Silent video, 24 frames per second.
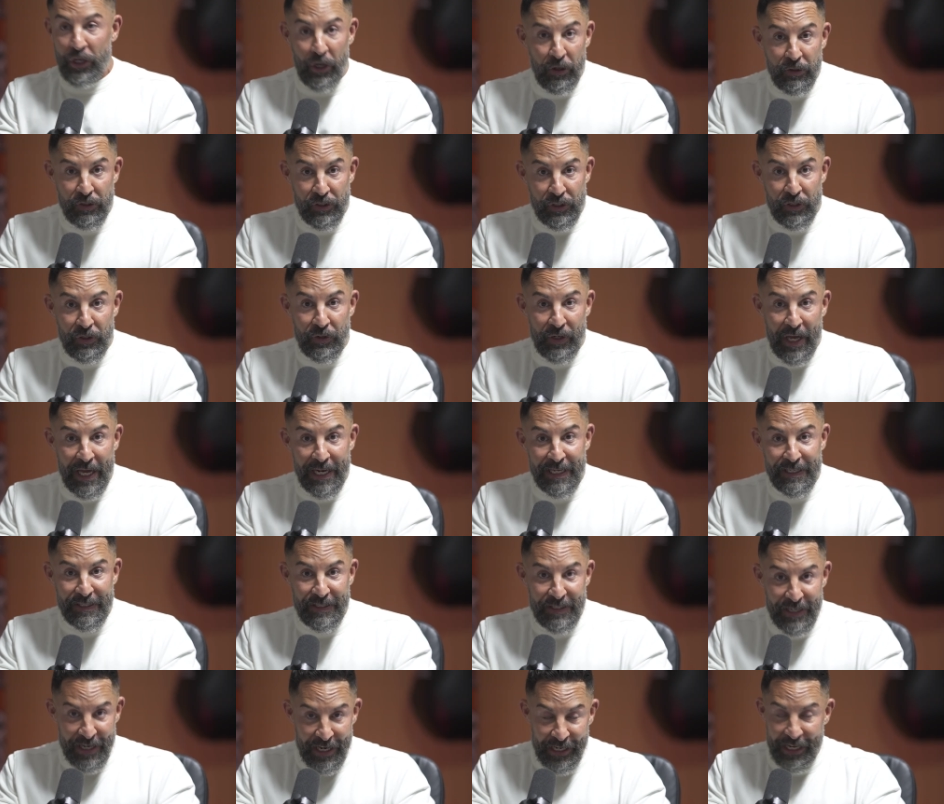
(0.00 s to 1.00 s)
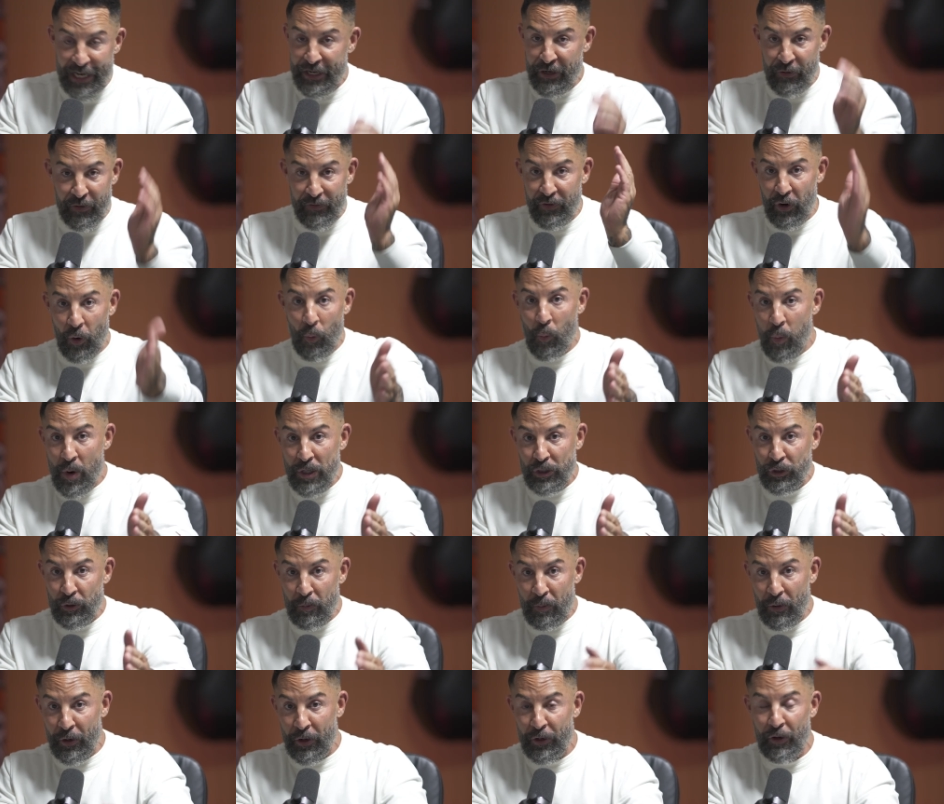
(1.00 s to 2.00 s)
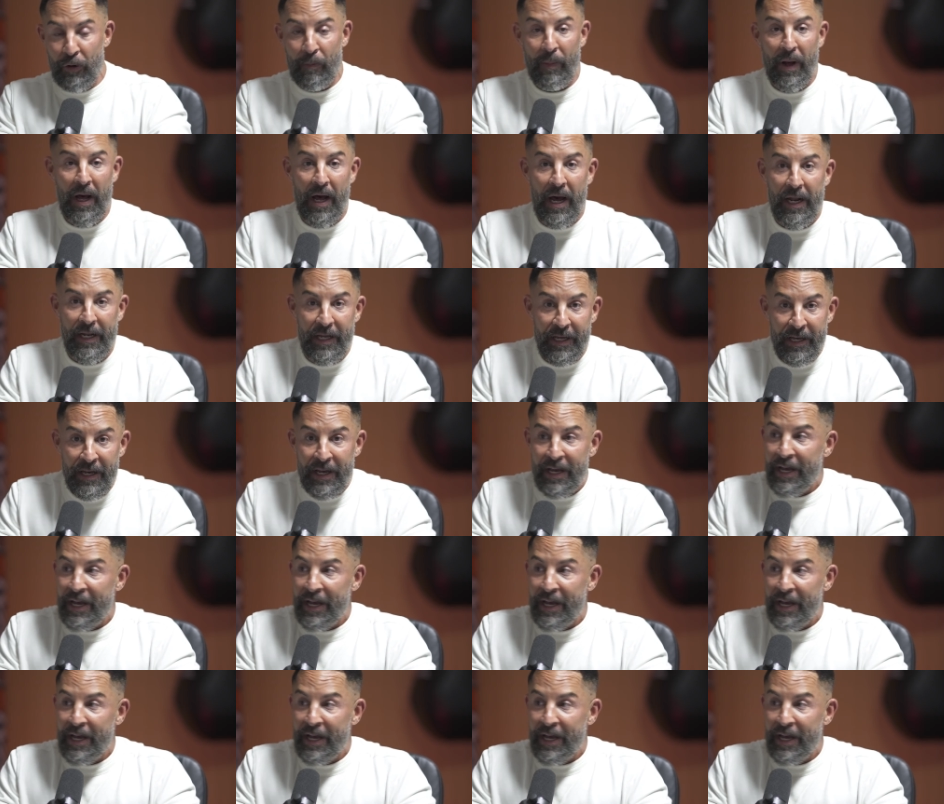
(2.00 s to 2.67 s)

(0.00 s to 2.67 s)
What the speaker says: You're still getting sick, and you don't even know what you put in your body.